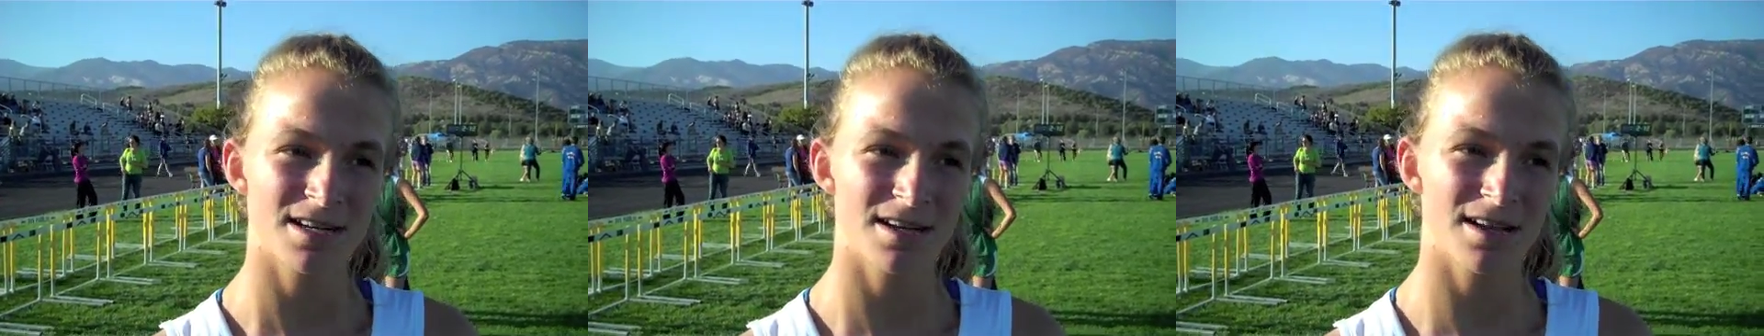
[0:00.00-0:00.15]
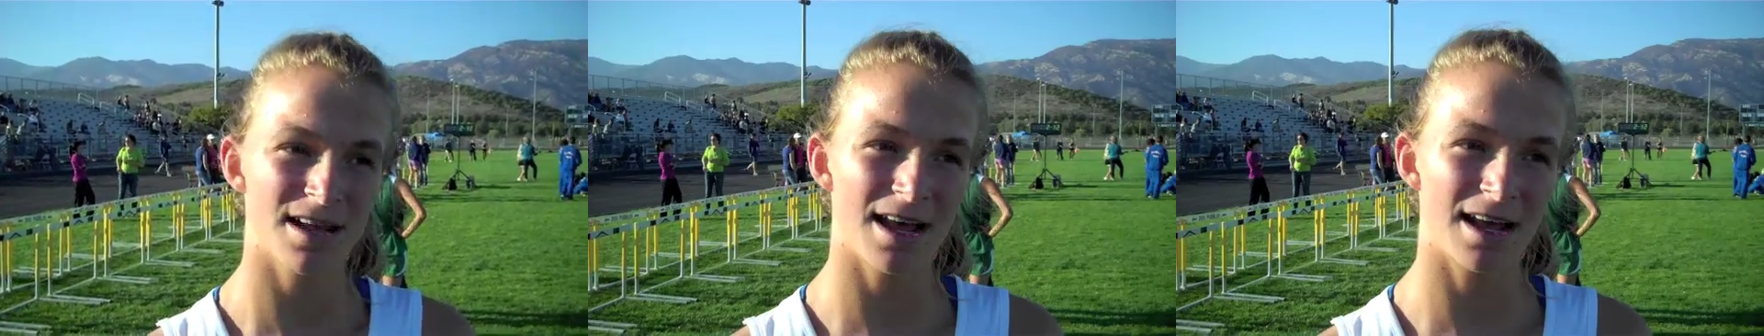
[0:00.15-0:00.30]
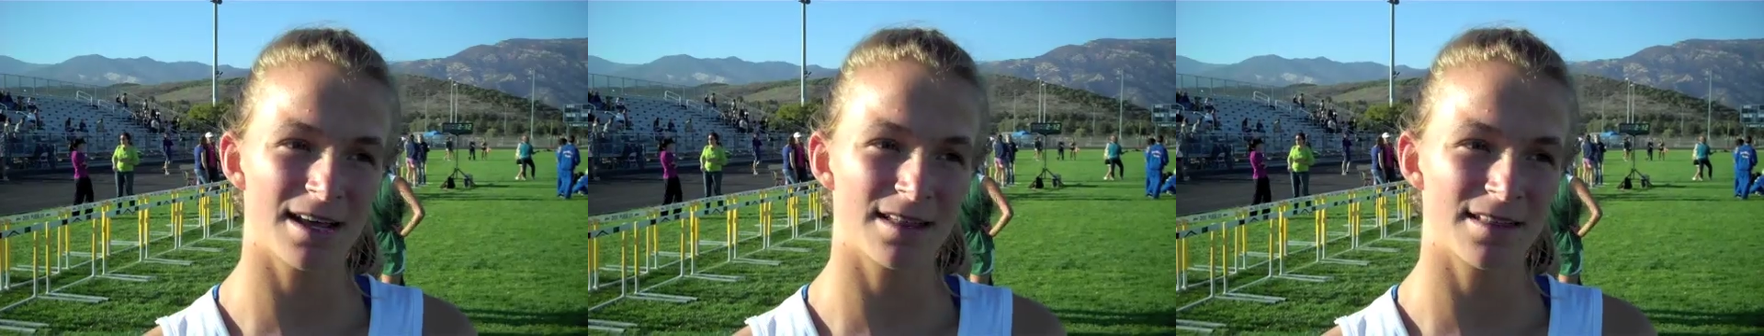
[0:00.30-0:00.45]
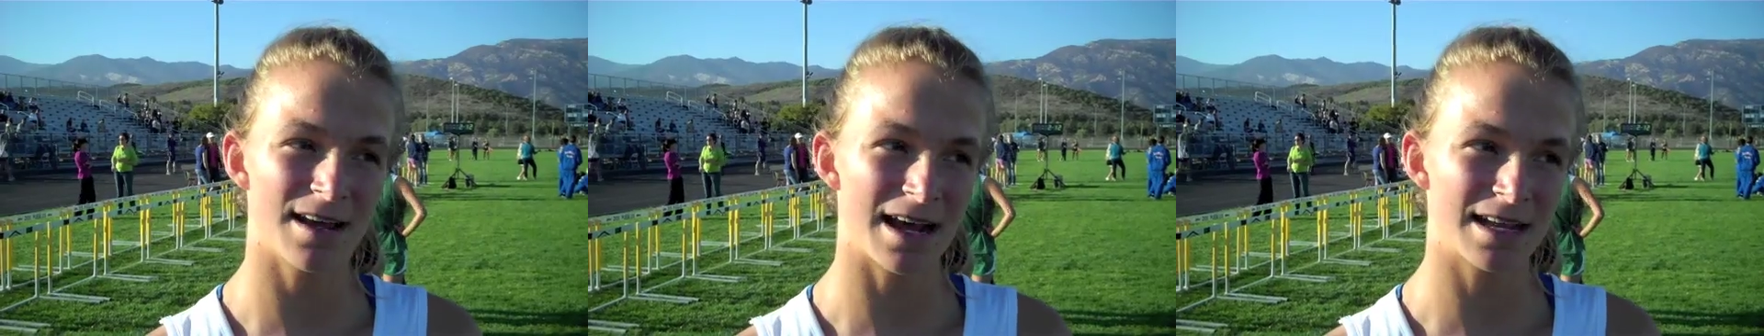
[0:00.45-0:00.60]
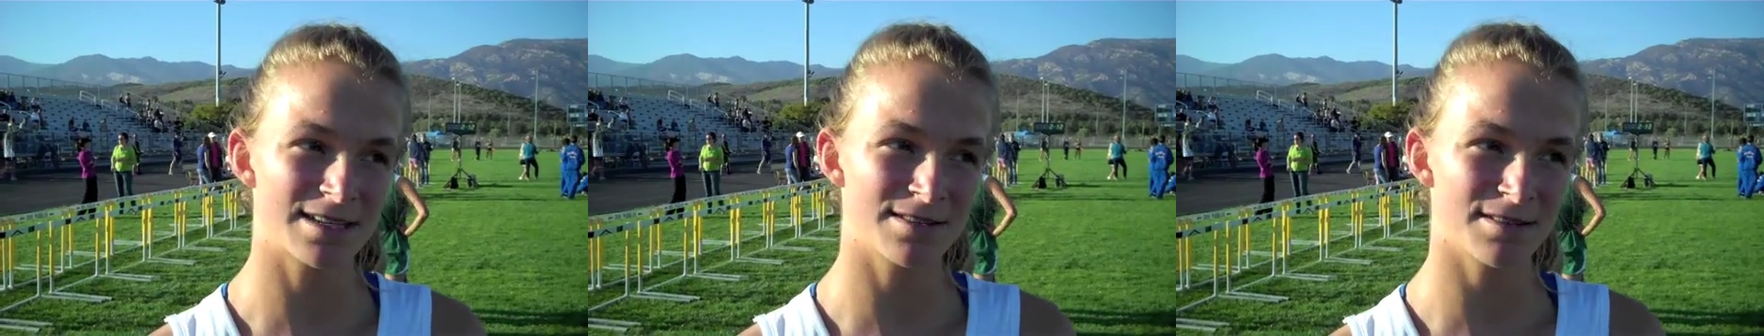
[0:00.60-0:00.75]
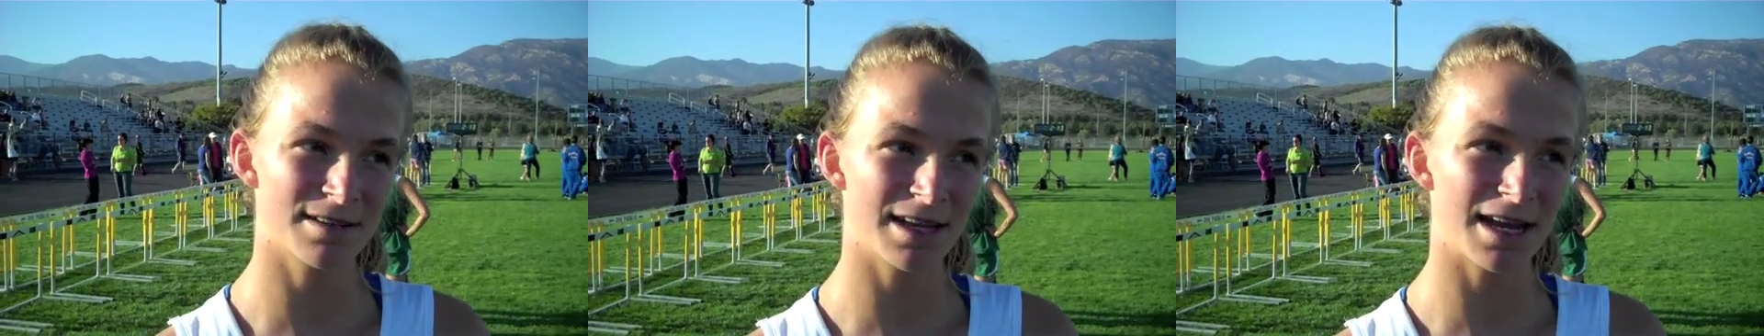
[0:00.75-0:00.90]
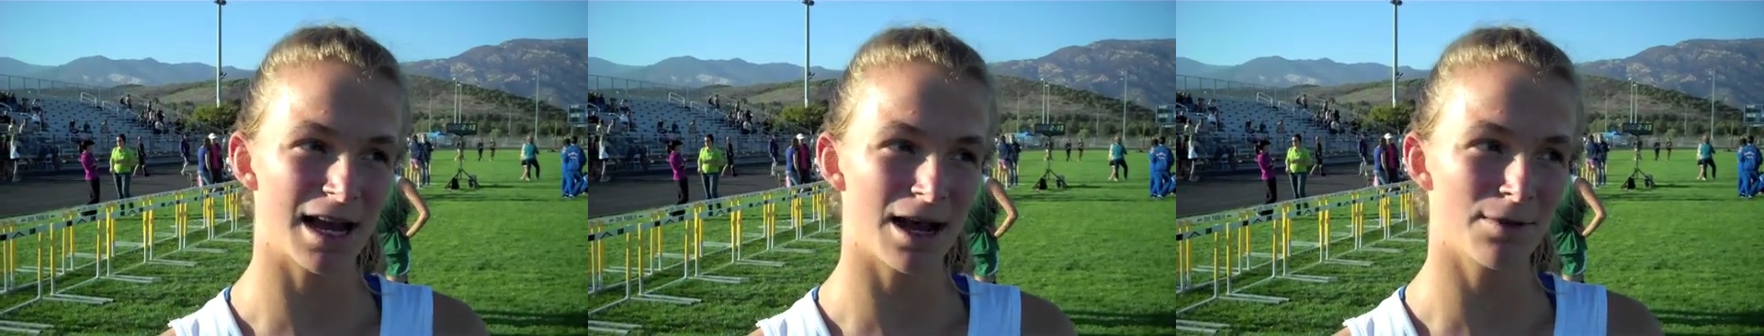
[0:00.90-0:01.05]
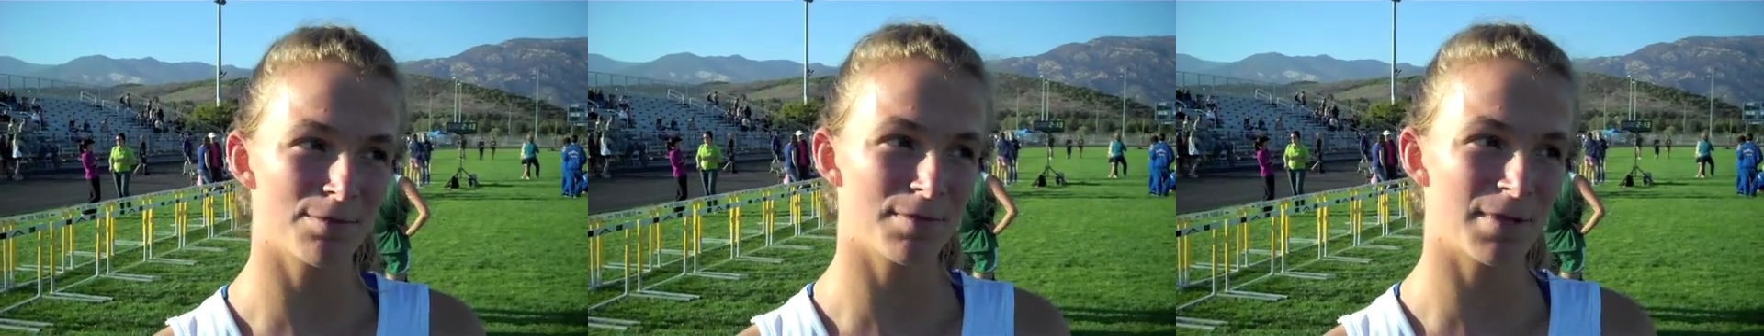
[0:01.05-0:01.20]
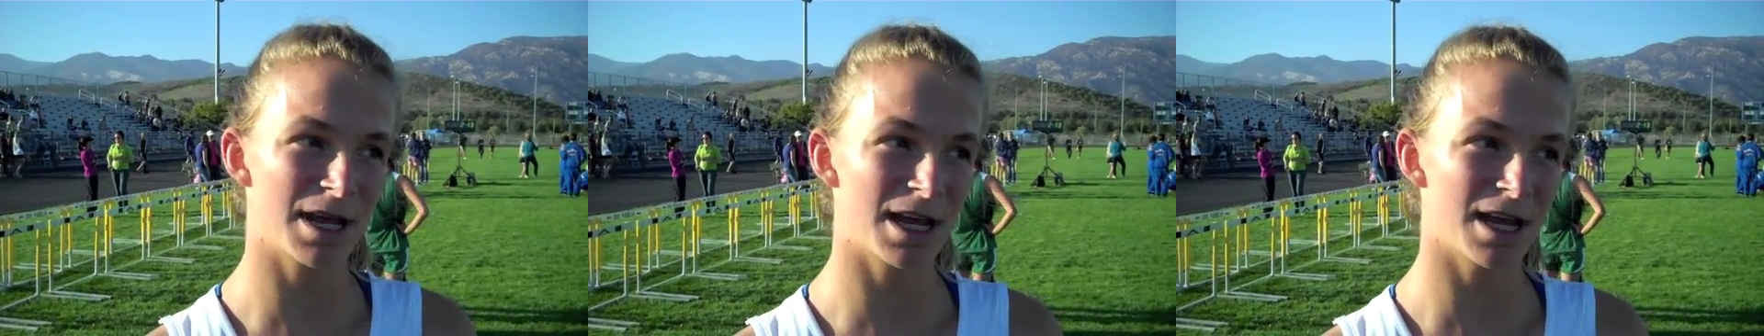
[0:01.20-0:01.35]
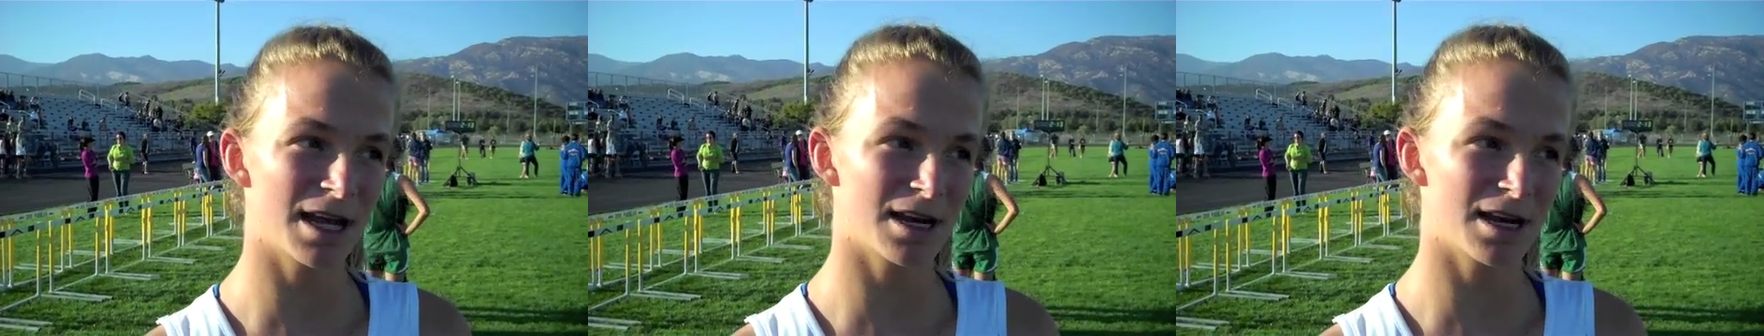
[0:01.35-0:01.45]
So that's really helped me,